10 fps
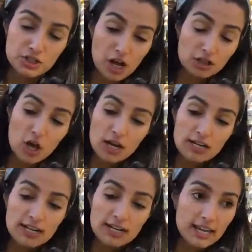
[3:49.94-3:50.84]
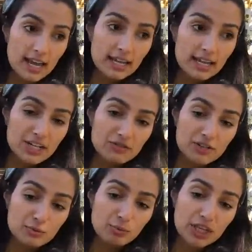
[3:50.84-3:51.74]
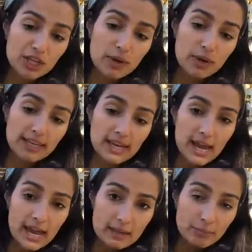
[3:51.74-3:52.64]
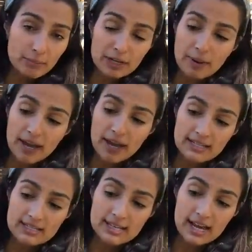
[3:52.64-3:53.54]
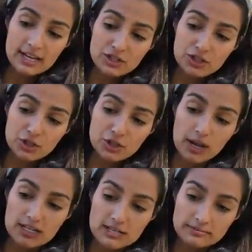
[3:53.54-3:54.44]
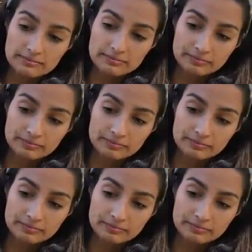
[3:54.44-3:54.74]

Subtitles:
long neck and catch fish really quickly and then bring it back inside to chew it.